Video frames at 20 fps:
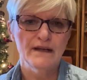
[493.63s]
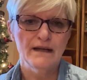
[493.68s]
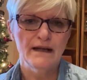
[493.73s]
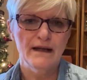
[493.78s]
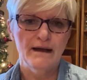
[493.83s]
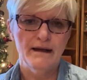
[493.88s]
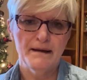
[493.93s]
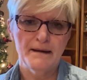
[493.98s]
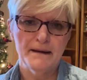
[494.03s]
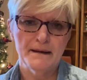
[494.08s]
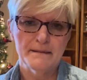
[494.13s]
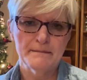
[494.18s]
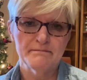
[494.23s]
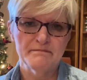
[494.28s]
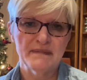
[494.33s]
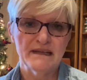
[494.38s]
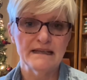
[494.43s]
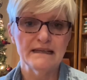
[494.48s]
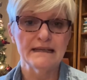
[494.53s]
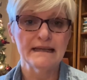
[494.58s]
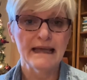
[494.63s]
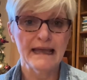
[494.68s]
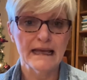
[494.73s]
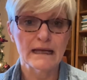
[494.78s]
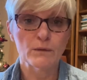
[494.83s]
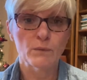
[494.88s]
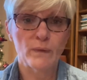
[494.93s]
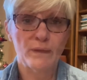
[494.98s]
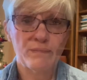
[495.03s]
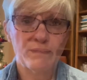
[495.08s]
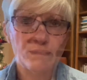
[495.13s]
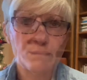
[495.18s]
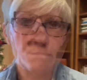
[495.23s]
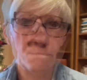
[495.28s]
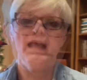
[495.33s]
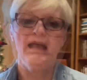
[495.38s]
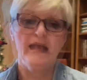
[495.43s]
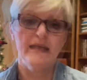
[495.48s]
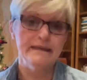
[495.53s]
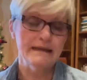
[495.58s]
um, that you can with it.
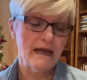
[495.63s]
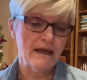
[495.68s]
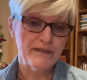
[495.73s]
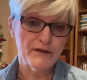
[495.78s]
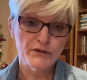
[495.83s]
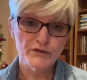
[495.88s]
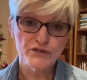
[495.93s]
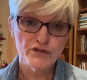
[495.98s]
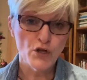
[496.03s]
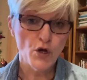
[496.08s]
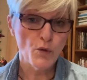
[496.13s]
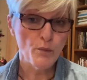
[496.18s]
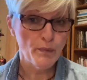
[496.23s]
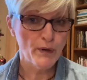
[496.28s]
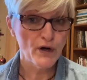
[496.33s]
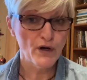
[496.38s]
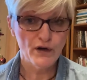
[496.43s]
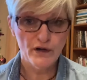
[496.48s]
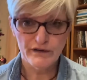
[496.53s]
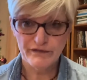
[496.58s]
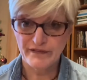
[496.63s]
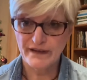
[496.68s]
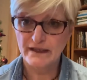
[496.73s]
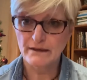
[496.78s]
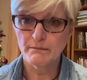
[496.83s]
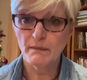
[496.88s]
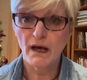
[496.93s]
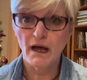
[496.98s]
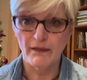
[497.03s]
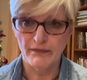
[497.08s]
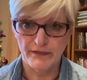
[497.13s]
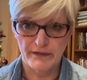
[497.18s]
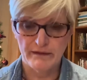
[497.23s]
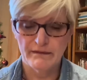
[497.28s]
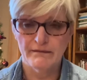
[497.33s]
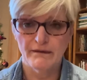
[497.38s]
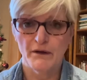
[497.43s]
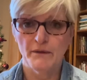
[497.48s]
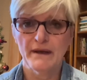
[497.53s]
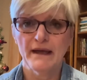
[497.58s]
Now, there's no perfect month,
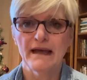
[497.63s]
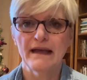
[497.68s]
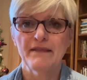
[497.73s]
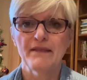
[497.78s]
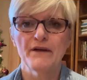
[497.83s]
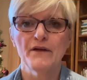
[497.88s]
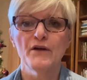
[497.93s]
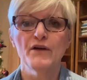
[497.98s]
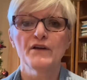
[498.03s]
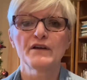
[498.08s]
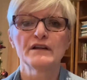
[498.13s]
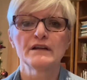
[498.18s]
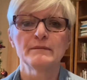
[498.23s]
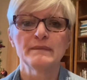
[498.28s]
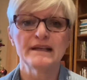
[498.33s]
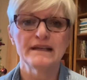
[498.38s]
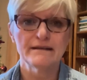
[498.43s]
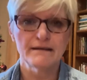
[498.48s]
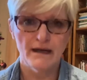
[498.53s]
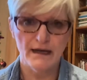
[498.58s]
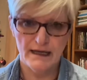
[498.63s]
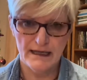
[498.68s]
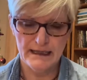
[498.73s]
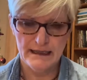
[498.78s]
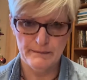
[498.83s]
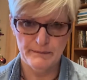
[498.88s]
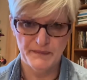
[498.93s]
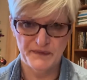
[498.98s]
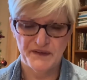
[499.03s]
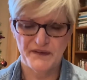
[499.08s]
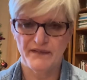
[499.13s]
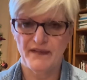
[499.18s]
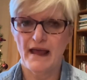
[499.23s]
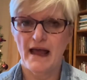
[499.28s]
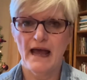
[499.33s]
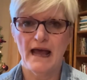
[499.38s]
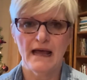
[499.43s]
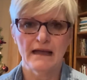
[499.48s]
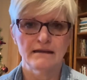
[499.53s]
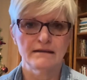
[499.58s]
okay? There are going to be times
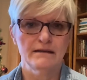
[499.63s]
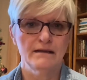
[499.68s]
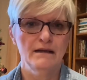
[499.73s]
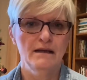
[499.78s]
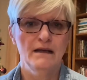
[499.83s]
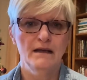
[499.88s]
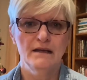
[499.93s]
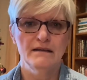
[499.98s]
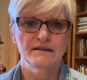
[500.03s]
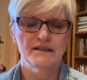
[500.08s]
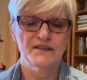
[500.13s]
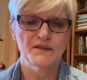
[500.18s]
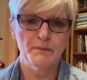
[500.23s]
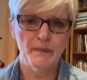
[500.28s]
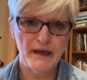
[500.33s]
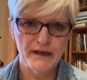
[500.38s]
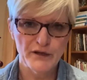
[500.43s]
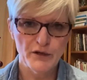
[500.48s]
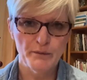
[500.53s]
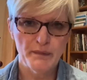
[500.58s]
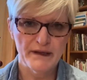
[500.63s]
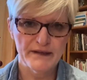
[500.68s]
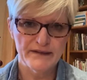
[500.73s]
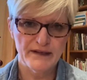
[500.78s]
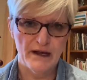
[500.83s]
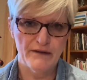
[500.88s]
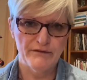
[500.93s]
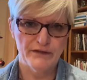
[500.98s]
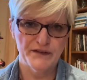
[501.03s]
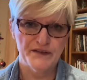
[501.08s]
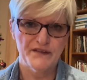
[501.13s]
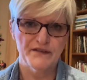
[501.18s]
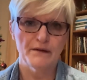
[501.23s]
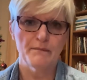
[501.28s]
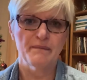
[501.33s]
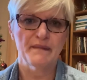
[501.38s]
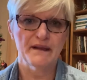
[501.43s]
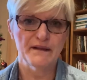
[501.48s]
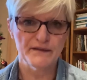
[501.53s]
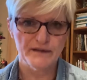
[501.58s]
that, despite your best efforts,
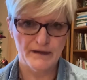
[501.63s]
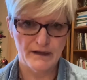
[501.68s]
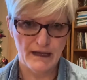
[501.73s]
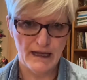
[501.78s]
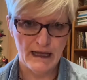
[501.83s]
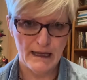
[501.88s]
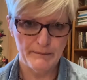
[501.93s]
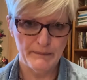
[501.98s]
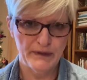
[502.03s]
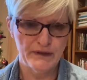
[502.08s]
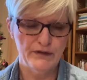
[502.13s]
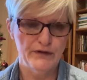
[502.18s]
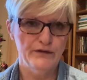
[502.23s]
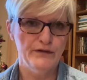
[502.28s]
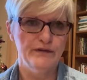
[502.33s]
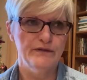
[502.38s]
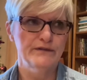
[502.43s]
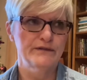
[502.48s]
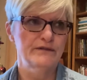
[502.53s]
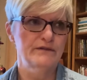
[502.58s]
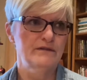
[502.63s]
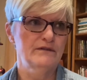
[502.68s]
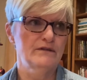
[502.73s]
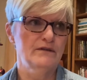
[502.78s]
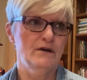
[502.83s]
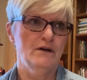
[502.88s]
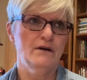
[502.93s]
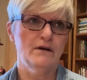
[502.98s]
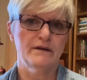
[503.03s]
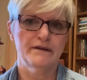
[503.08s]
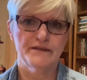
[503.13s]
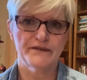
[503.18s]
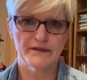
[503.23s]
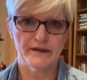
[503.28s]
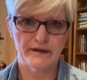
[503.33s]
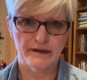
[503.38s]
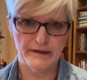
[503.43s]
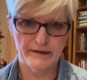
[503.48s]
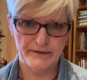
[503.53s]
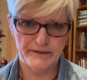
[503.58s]
something's going to happen. Your dog is
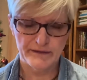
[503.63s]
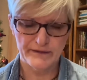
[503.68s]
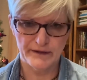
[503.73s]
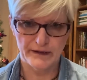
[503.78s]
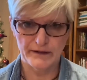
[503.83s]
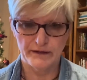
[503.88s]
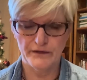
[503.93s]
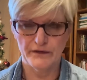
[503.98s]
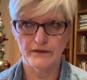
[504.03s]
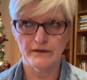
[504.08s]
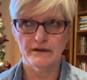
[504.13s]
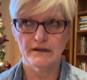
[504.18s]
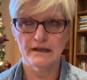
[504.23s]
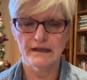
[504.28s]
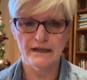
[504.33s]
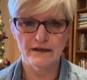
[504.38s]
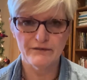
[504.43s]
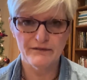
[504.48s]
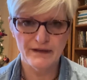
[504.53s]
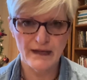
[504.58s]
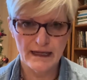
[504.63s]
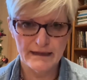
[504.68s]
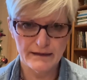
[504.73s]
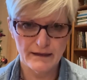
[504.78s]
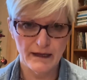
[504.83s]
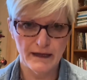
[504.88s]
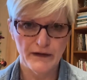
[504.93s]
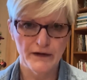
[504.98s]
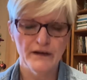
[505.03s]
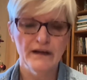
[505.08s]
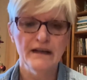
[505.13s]
going to get sick. You're going to get a flat tire